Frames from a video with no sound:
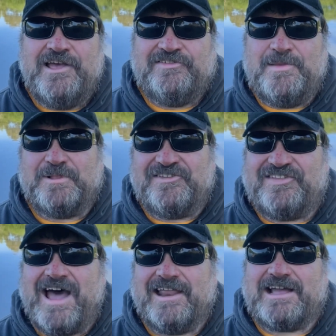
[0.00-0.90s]
Simply
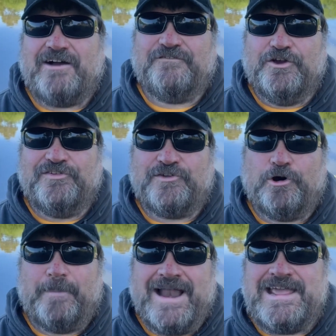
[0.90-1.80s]
start a kung fu
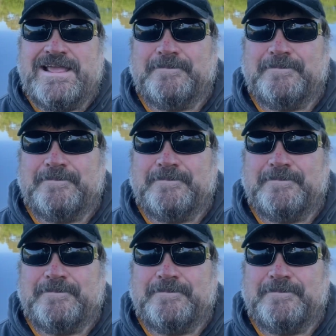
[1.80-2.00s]
school, buddy.